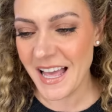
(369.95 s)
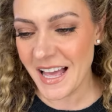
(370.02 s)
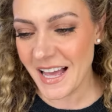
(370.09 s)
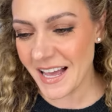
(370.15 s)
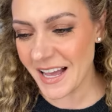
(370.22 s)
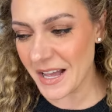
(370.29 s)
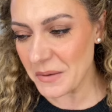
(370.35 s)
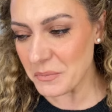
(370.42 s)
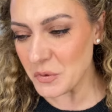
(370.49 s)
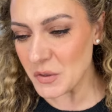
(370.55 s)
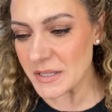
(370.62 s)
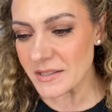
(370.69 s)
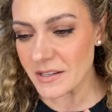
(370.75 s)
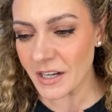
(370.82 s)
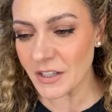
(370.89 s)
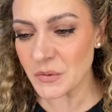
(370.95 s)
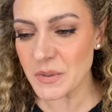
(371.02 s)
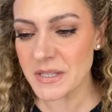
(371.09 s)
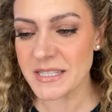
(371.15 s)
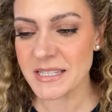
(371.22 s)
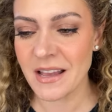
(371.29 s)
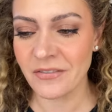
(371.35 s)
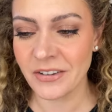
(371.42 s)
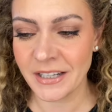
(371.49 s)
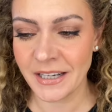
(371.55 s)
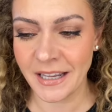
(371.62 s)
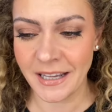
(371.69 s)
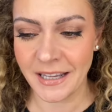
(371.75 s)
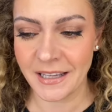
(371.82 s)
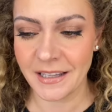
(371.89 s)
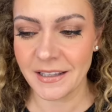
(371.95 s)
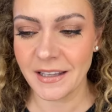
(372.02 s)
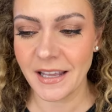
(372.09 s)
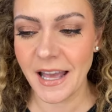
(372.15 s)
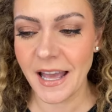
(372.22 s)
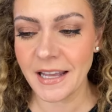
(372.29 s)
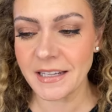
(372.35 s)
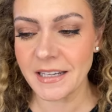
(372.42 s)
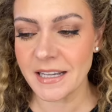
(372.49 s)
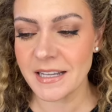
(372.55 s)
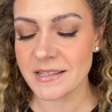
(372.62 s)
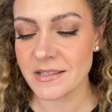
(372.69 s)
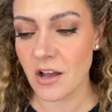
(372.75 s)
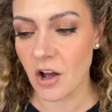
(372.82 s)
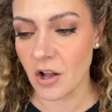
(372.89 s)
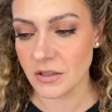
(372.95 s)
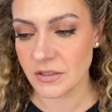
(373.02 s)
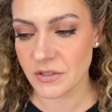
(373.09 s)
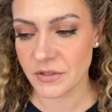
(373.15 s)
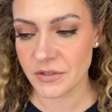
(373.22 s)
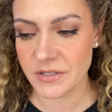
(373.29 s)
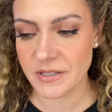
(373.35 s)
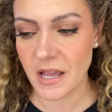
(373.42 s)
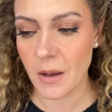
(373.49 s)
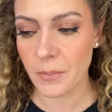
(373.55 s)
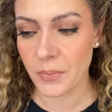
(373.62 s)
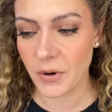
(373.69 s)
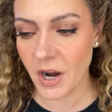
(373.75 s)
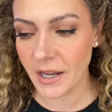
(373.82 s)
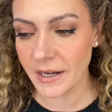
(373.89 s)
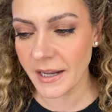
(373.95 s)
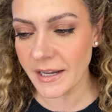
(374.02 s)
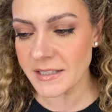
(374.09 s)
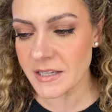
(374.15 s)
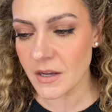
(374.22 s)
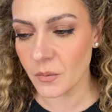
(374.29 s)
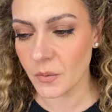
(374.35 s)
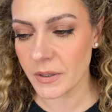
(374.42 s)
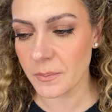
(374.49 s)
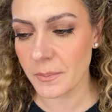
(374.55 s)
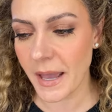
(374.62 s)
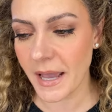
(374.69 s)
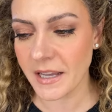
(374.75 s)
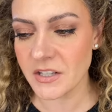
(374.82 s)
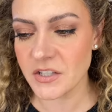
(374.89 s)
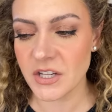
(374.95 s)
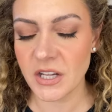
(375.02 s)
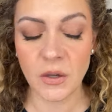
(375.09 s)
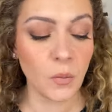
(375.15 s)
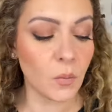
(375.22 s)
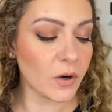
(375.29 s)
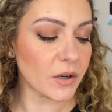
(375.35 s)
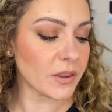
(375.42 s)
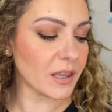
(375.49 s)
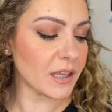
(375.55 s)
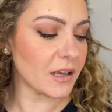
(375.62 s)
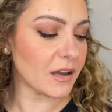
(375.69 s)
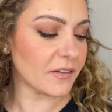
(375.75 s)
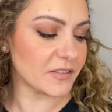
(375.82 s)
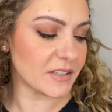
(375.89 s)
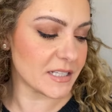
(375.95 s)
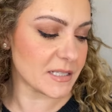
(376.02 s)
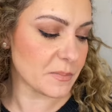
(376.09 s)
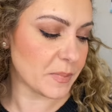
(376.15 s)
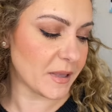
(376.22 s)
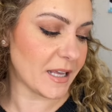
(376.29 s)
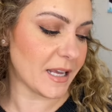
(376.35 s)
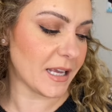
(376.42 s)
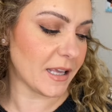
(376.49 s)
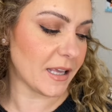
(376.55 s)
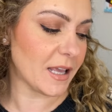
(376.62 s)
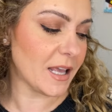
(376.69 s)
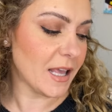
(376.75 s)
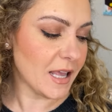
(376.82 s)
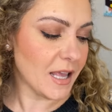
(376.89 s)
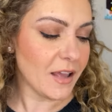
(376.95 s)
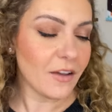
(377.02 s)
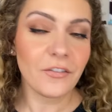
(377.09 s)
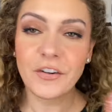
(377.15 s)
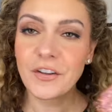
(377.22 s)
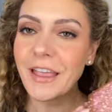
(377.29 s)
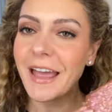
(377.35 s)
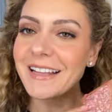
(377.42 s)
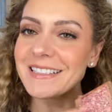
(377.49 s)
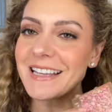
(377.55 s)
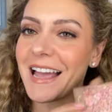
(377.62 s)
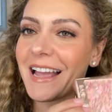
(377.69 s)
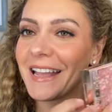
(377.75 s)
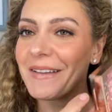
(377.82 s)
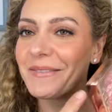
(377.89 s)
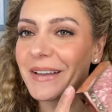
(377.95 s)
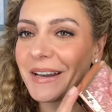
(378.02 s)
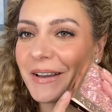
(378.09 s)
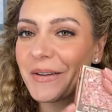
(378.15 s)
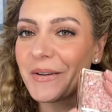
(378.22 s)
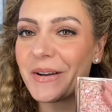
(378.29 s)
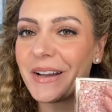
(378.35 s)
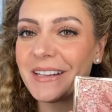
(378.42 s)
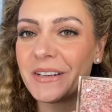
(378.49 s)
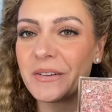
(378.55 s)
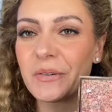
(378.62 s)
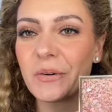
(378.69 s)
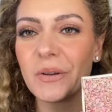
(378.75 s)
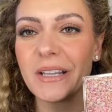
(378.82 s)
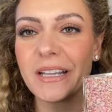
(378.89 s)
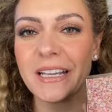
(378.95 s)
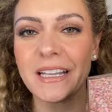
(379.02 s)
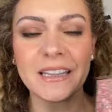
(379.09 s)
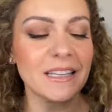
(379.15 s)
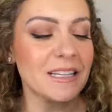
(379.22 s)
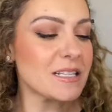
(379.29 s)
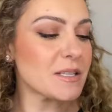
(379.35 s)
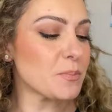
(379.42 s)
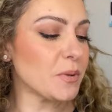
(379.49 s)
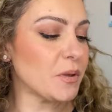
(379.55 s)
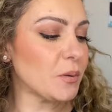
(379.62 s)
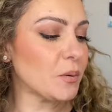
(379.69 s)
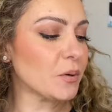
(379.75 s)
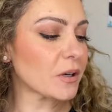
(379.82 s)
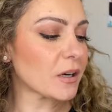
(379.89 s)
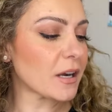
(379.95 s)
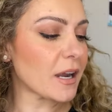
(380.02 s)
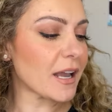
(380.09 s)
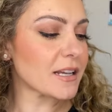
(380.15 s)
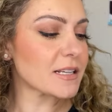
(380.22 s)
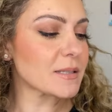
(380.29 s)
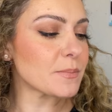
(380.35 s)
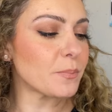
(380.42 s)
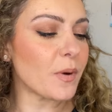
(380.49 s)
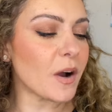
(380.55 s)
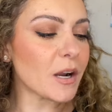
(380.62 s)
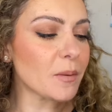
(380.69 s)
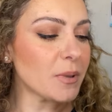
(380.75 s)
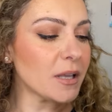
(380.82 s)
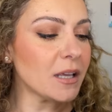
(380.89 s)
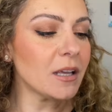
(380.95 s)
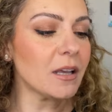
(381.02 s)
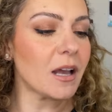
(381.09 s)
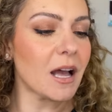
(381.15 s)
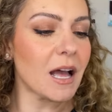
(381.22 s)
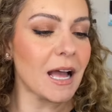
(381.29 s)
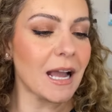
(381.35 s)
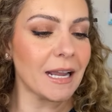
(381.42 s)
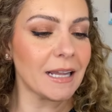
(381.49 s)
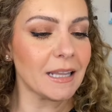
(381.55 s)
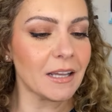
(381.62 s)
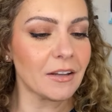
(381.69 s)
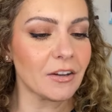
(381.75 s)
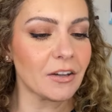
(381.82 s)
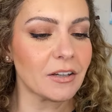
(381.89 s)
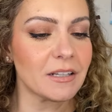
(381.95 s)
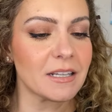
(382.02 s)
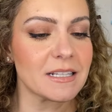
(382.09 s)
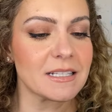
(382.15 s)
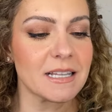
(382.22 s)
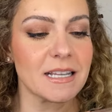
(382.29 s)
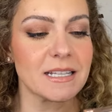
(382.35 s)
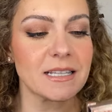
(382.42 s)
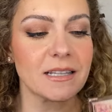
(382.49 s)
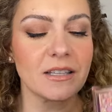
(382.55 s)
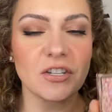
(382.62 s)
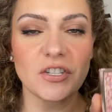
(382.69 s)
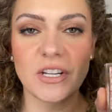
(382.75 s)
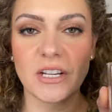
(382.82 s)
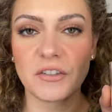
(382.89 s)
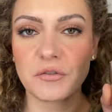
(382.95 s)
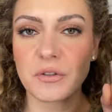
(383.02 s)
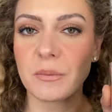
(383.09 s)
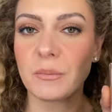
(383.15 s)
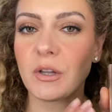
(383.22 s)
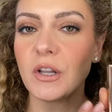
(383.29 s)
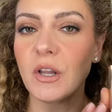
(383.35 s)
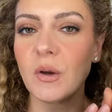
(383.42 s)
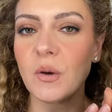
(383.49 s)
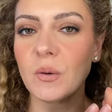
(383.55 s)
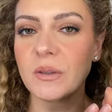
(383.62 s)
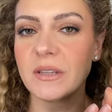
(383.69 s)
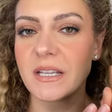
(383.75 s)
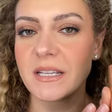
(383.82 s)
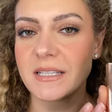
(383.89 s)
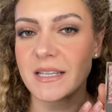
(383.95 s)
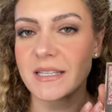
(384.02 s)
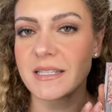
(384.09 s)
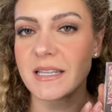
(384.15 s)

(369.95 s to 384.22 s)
Um, we'll start with 7A. add is altars, a product with packaging worthy of display. For that, I am gonna go ahead and roll in this PUR X Barbie highlighter. This is in the shade Dream Glow. This is